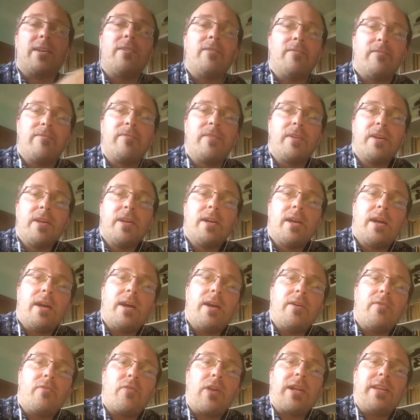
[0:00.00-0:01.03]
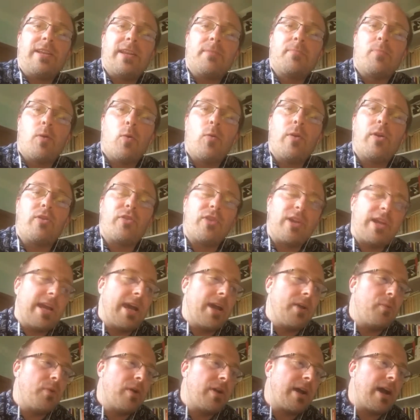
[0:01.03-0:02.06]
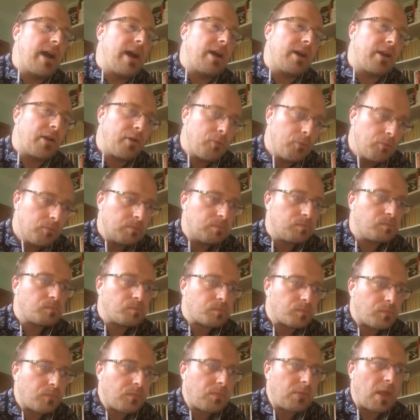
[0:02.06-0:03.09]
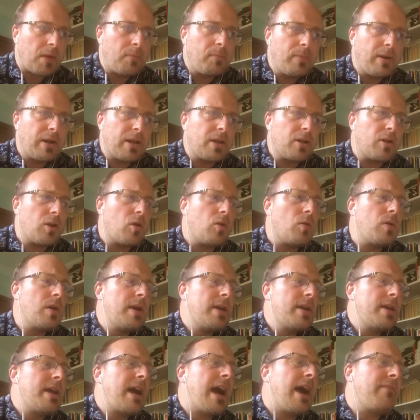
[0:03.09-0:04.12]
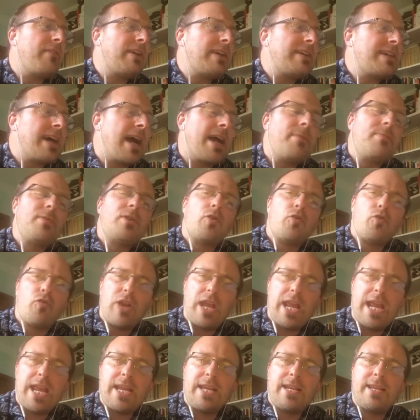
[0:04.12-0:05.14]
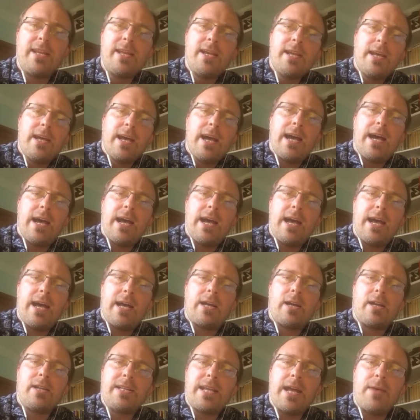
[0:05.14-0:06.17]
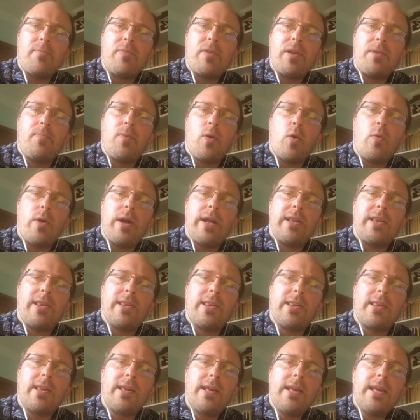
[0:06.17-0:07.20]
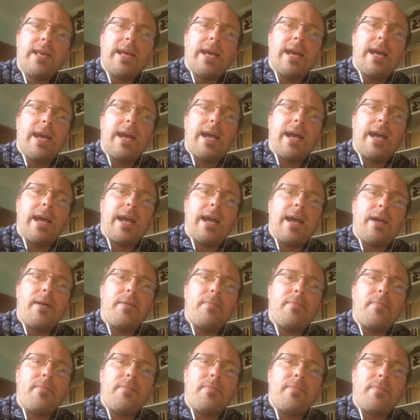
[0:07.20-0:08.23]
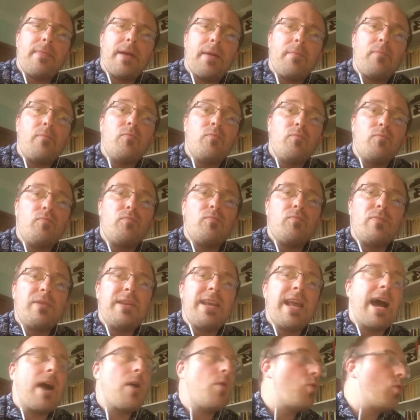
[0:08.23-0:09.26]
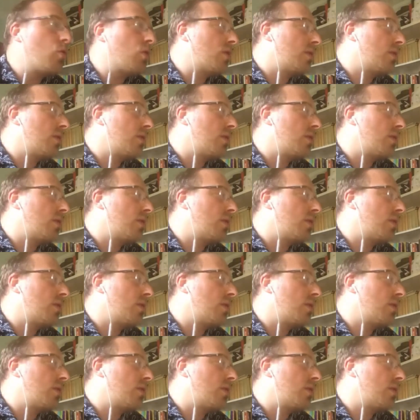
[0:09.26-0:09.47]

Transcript: of writing poetry, I would argue. But, having time to read contemporary poets, I'm now,